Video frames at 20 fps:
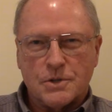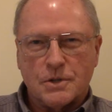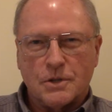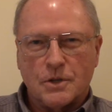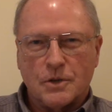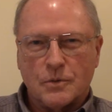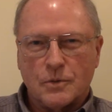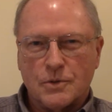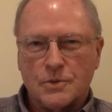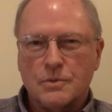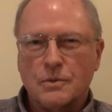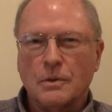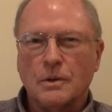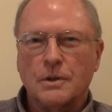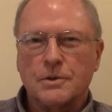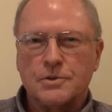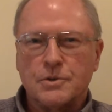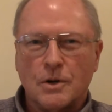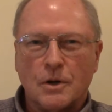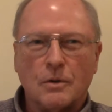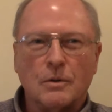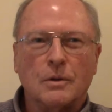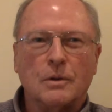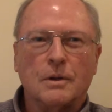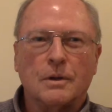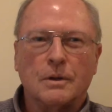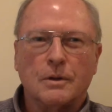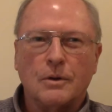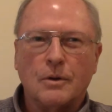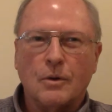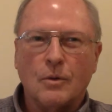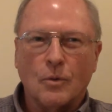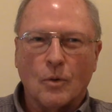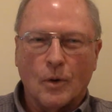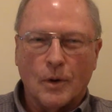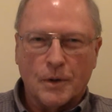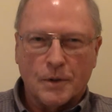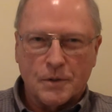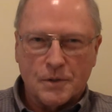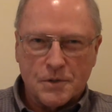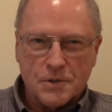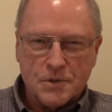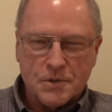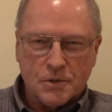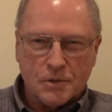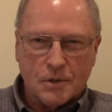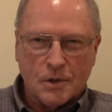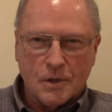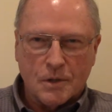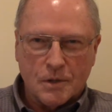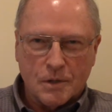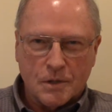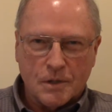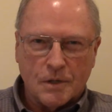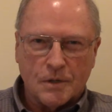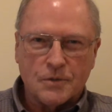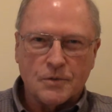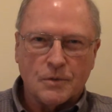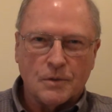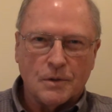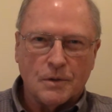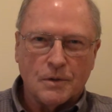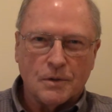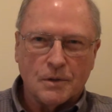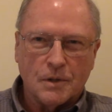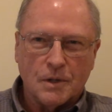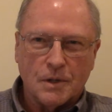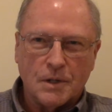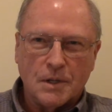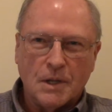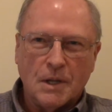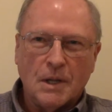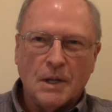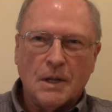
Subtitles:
and there was really generally growing concern in the country that